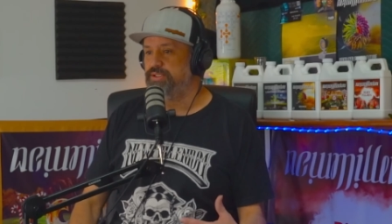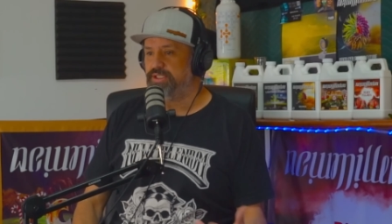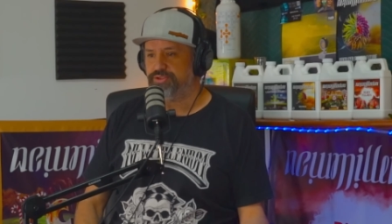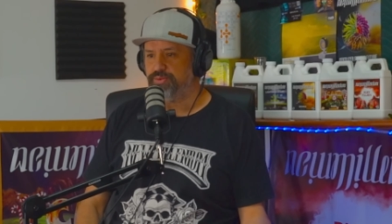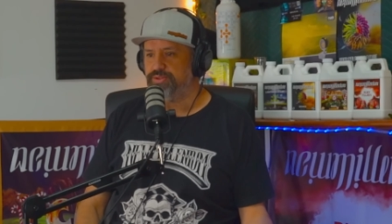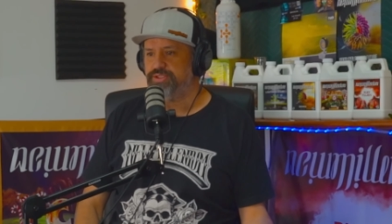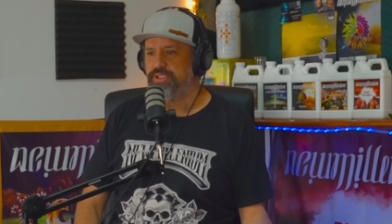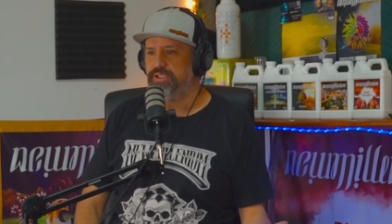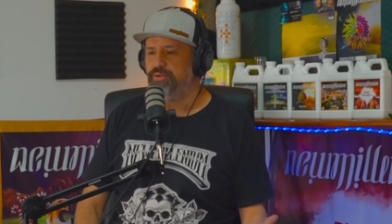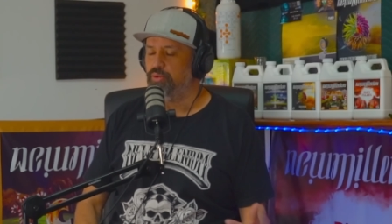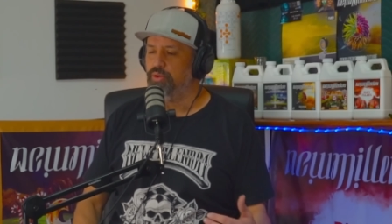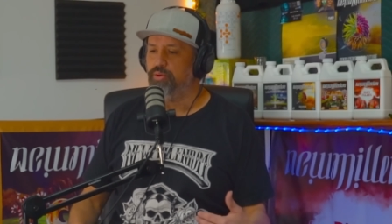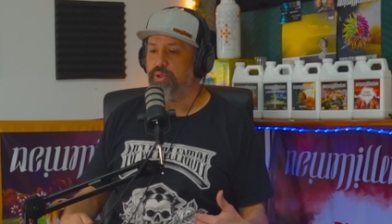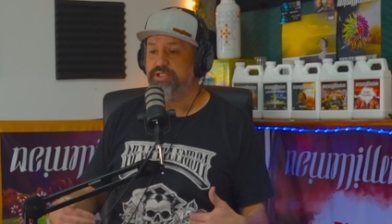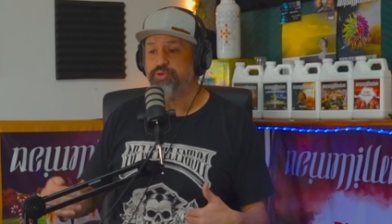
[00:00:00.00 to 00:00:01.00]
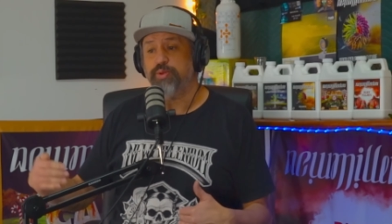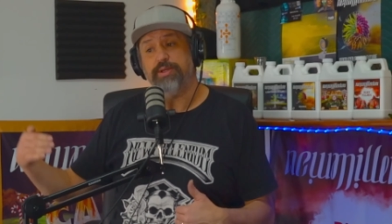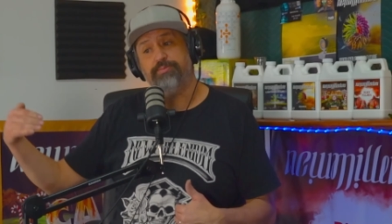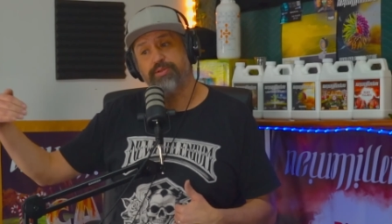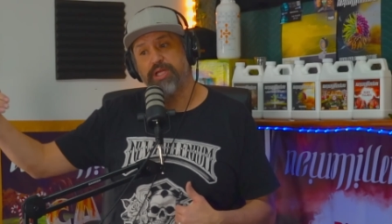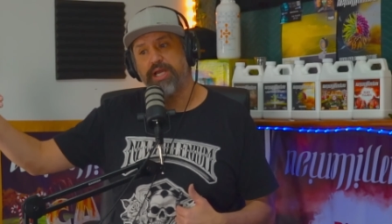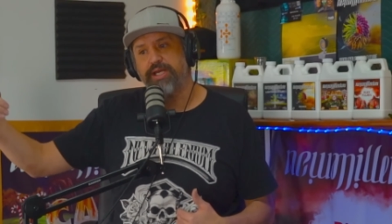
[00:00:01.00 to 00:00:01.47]
as we said, or as we
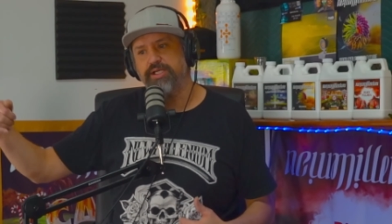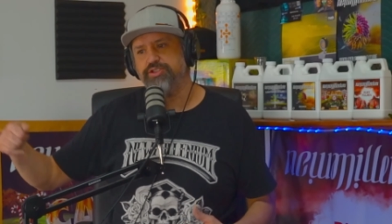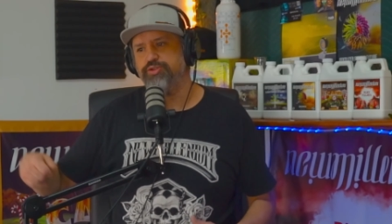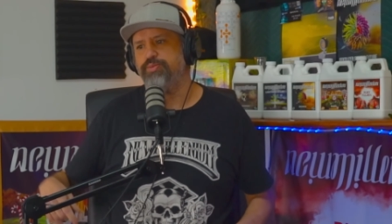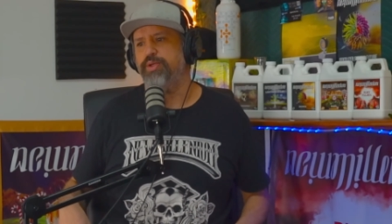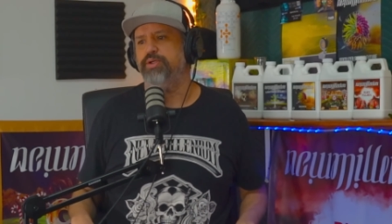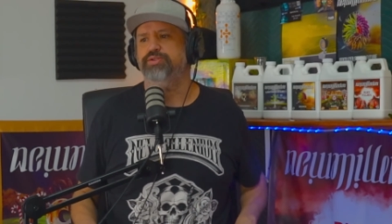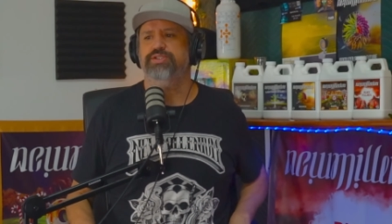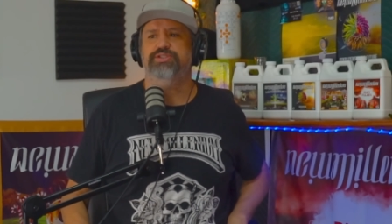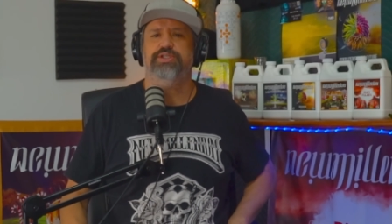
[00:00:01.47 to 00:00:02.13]
implied, I suppose,